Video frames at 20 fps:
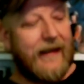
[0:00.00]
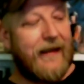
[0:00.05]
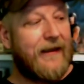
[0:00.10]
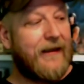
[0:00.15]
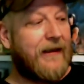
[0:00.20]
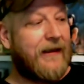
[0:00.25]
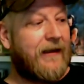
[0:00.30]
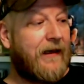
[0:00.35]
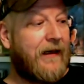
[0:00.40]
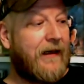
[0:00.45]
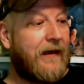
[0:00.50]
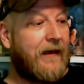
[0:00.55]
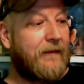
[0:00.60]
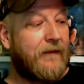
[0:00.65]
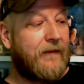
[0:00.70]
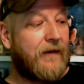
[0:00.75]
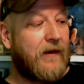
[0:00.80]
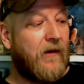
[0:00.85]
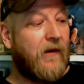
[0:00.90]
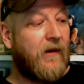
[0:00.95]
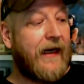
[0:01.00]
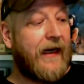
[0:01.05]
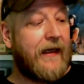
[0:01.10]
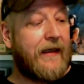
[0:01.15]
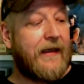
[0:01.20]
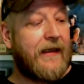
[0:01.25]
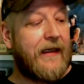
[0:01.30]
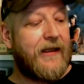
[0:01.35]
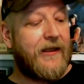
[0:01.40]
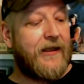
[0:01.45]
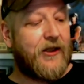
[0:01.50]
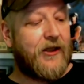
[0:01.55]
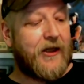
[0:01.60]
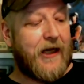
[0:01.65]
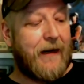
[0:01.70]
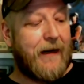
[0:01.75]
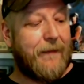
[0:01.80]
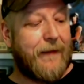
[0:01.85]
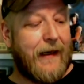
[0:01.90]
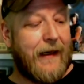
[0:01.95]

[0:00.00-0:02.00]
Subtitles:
is quite in decent shape.